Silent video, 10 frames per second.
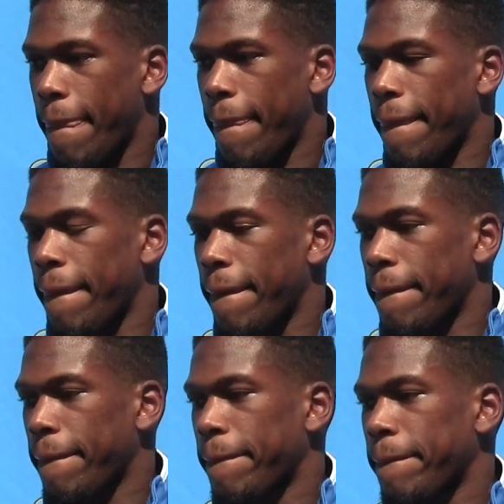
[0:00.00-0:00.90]
Did you go to
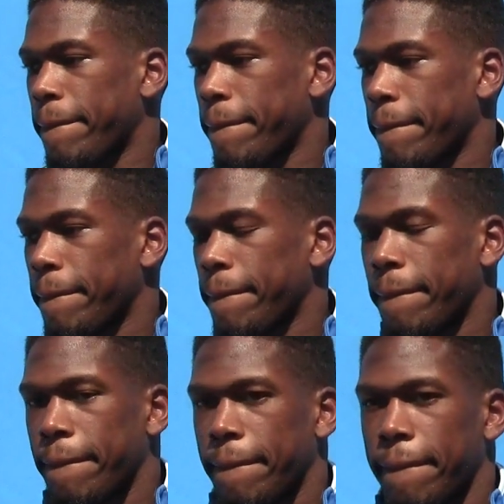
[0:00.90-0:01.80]
them and say
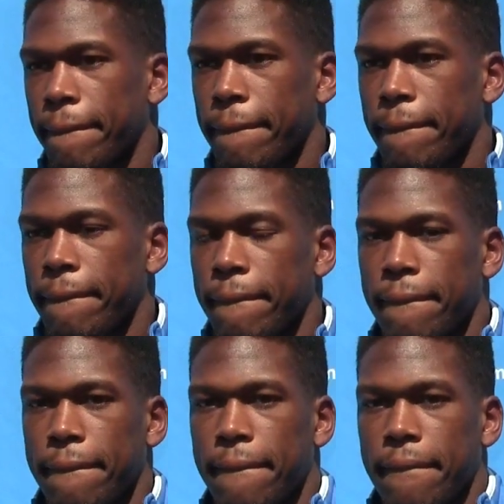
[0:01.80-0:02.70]
this is something you wanted
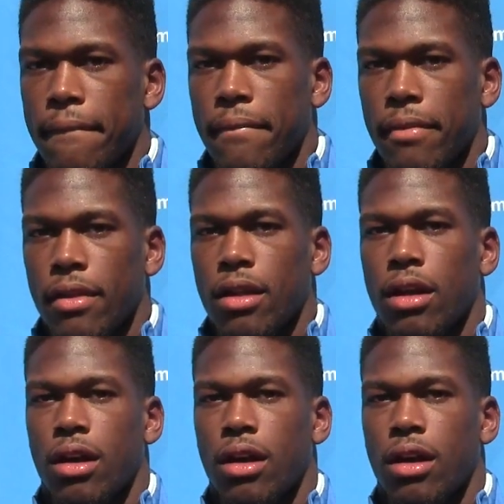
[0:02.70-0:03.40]
to do?